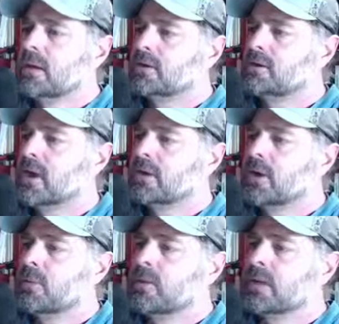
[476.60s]
So I'm going
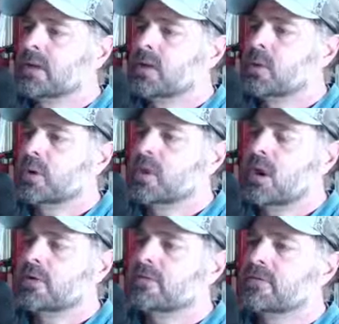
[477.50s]
to open the king queen
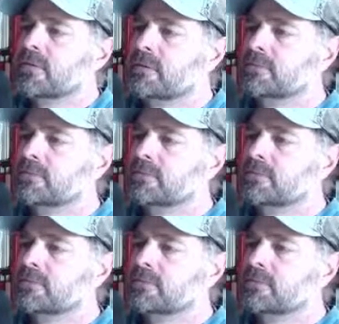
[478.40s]
off